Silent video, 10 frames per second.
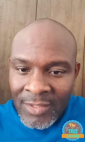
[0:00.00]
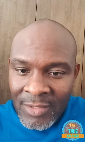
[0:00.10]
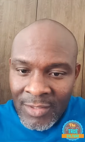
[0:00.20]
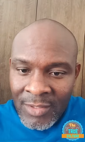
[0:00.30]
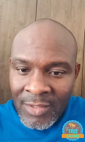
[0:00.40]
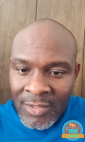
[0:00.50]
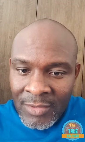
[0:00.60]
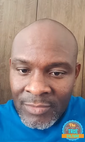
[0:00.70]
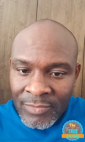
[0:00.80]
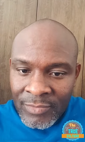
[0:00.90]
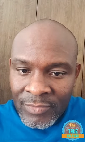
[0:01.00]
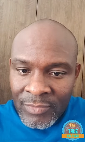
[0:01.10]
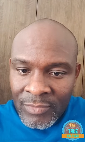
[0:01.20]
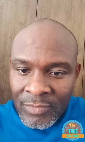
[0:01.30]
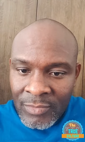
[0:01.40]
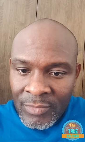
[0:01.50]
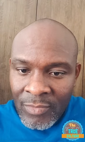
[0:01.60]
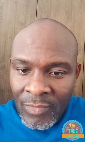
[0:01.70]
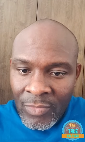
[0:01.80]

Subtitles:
No one is speaking in this clip.